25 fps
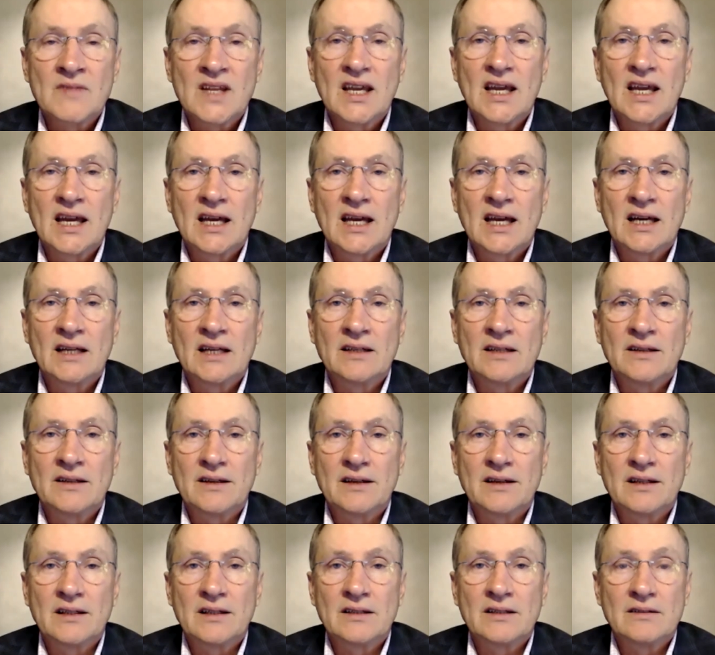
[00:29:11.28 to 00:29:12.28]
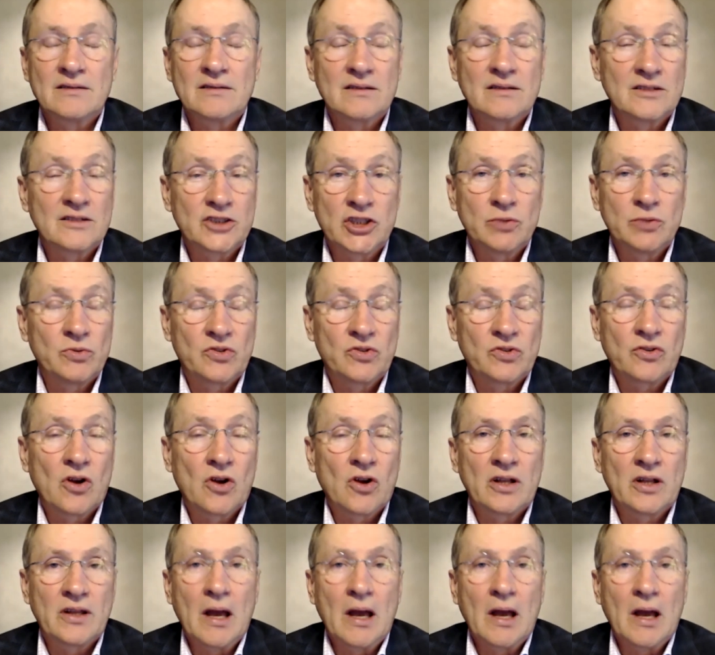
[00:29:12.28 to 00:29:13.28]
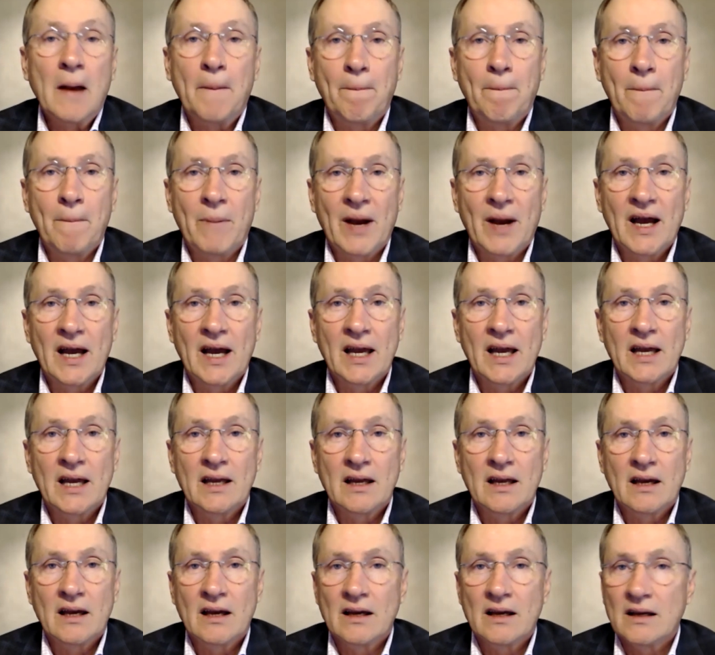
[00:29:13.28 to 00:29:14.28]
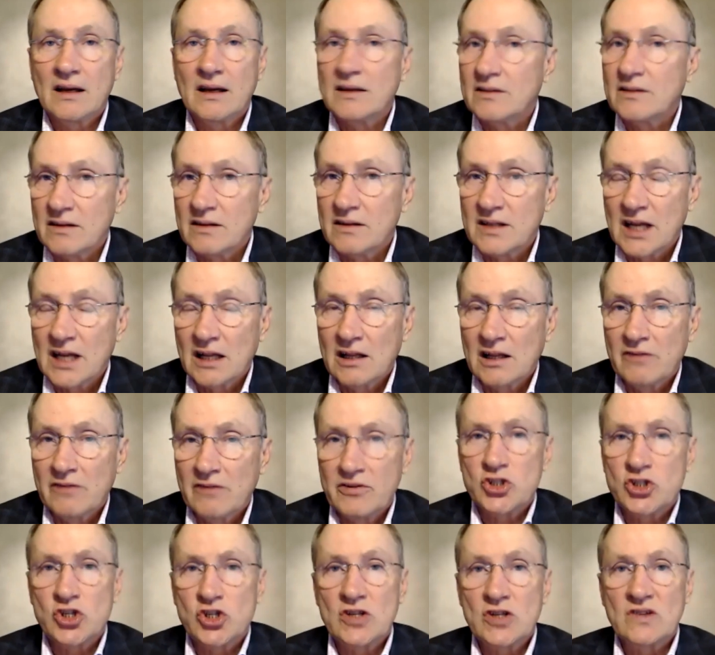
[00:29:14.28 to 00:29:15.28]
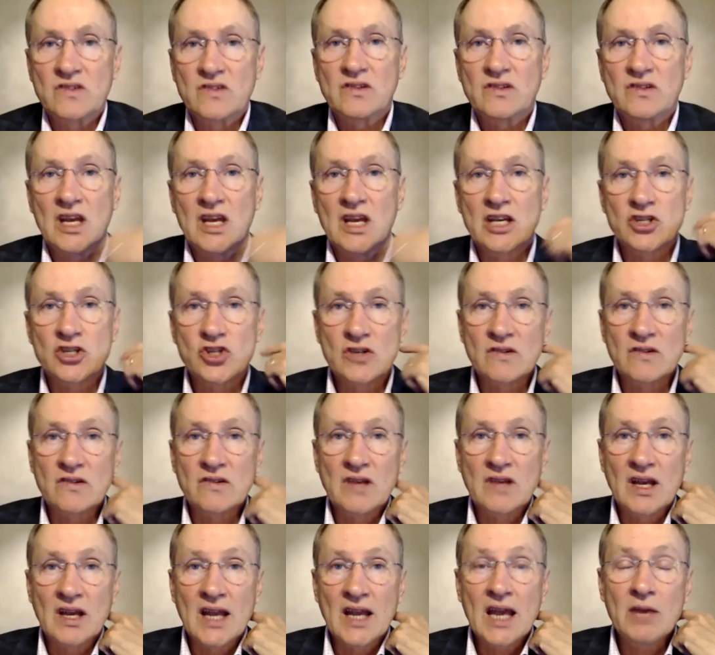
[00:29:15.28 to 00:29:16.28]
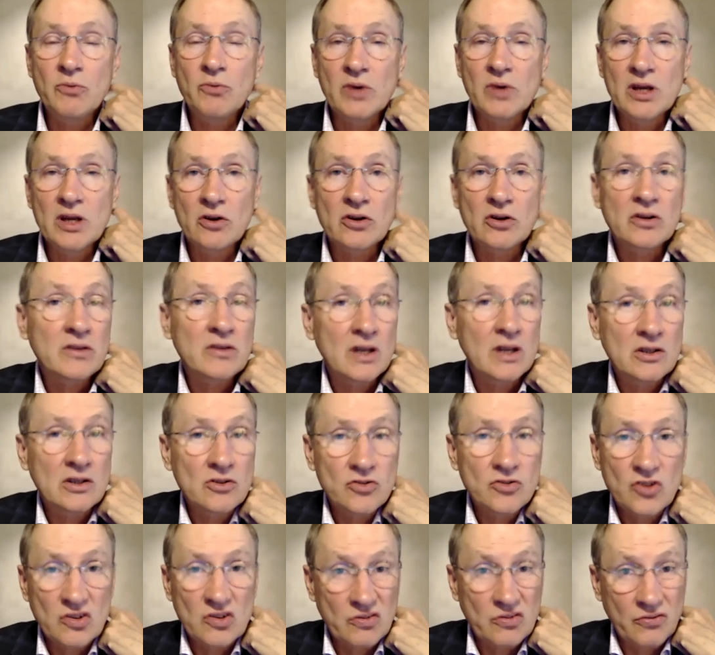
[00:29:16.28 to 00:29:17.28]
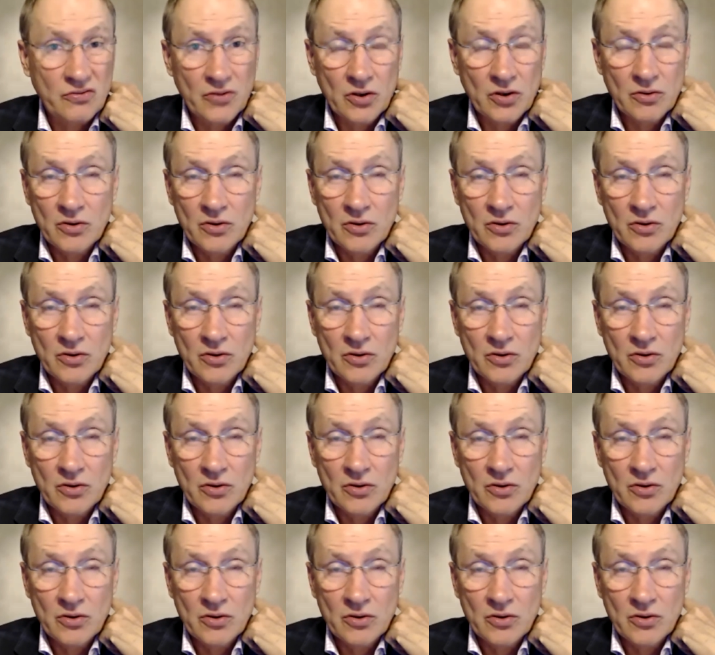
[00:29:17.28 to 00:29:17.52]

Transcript: And she was called up by a television station saying, hey, we heard that you just